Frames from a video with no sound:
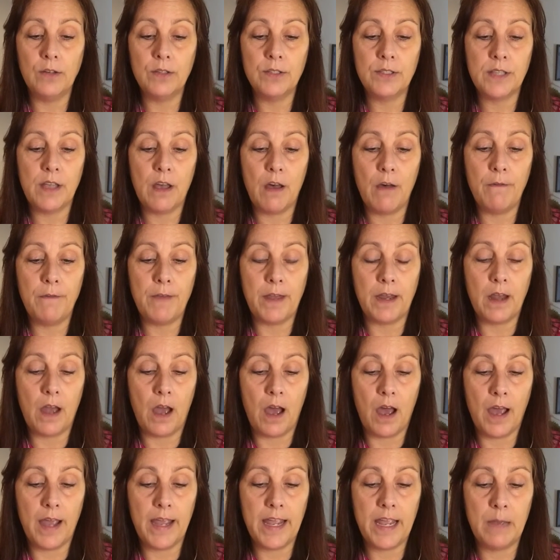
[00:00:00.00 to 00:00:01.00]
self and
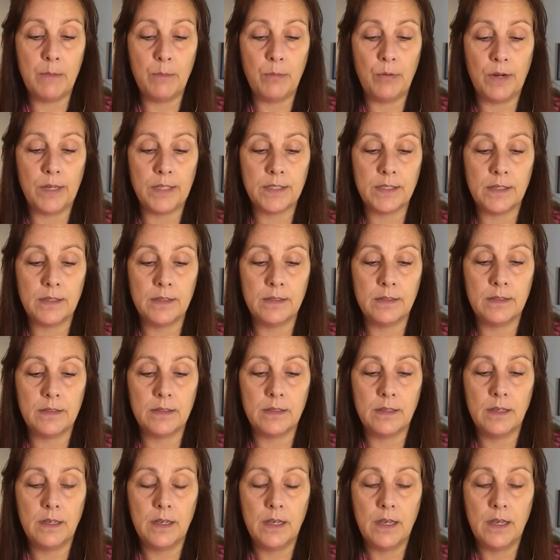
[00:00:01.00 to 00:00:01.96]
I Am presence,